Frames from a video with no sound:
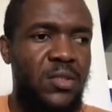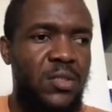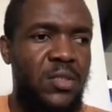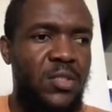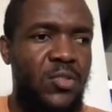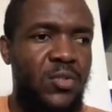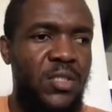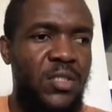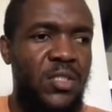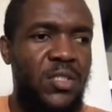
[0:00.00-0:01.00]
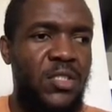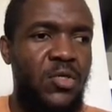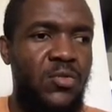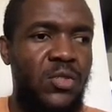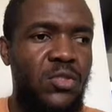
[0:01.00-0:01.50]
So in this
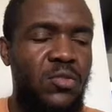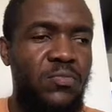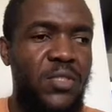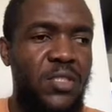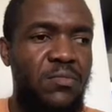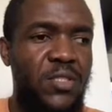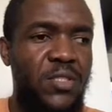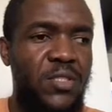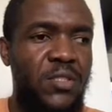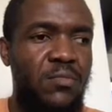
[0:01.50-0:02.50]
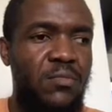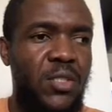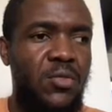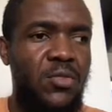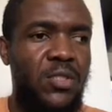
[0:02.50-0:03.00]
custom image,
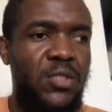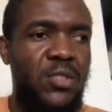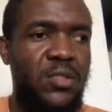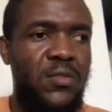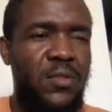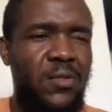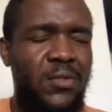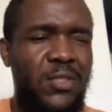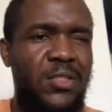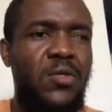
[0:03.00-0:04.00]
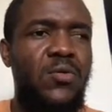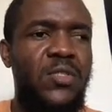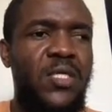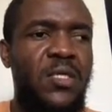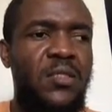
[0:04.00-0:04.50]
because this is this
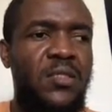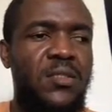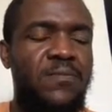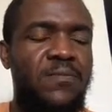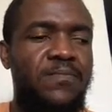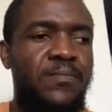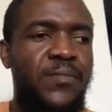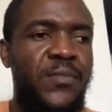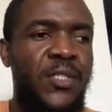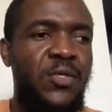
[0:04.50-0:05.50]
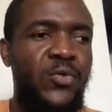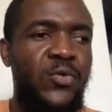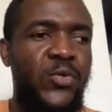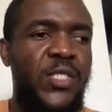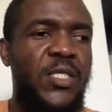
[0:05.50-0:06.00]
context, the
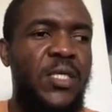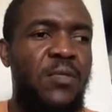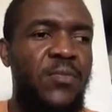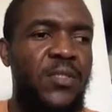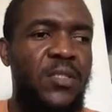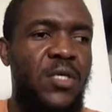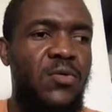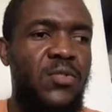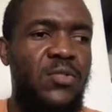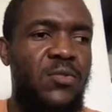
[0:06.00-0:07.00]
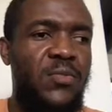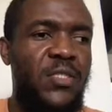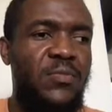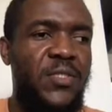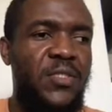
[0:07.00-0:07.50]
real name is a custom
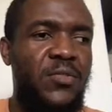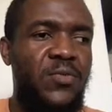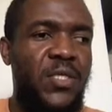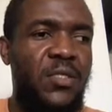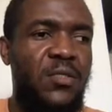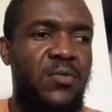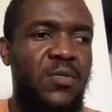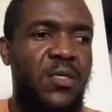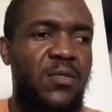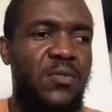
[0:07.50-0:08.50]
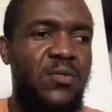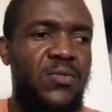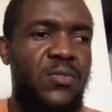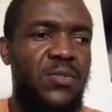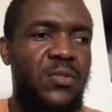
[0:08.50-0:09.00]
image right here,
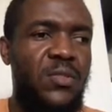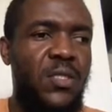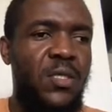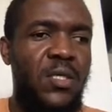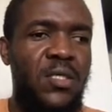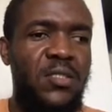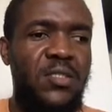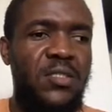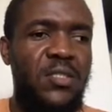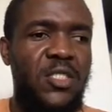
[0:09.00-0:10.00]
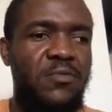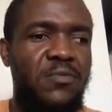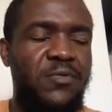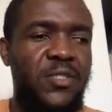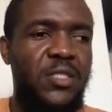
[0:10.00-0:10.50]
localhost, and this is a
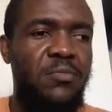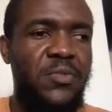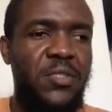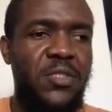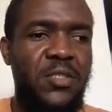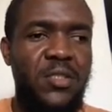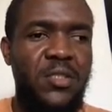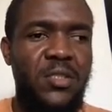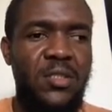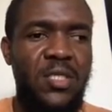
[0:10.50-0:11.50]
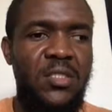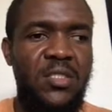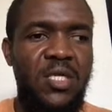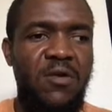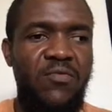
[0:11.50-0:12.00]
different image that
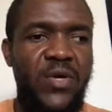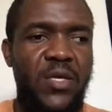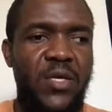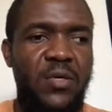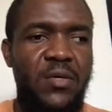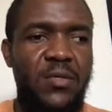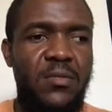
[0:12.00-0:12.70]
is have right here.